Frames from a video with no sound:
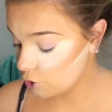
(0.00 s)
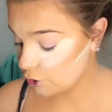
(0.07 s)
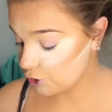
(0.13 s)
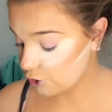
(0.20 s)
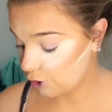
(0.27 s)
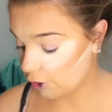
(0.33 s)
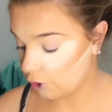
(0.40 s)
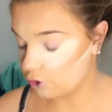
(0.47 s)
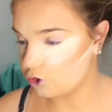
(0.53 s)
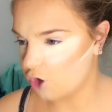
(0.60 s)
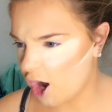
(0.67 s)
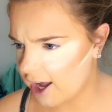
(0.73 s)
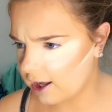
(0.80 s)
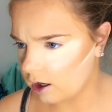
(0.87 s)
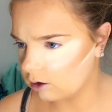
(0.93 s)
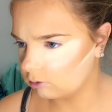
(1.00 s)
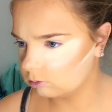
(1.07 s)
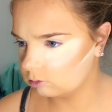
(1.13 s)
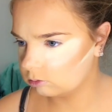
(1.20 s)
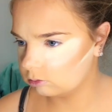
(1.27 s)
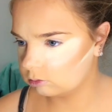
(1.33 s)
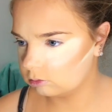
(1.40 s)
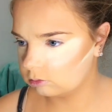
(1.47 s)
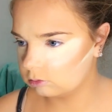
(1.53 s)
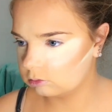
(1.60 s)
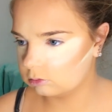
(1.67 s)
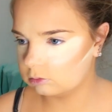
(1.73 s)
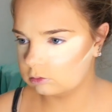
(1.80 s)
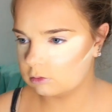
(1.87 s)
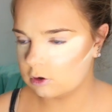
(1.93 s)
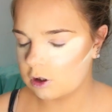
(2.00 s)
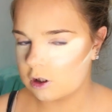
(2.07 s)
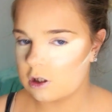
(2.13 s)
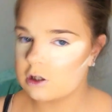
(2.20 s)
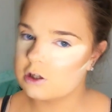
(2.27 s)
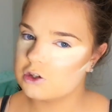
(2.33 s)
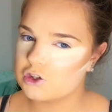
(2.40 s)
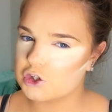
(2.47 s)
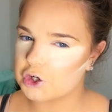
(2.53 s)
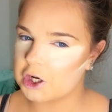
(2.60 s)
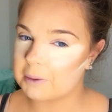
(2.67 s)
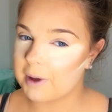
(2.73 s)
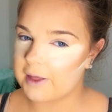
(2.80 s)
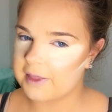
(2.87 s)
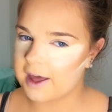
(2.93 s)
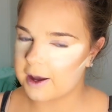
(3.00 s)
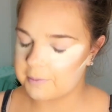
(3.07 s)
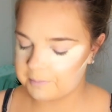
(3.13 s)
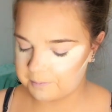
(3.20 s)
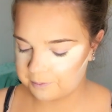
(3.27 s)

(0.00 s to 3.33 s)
So, Naya! Sorry about that.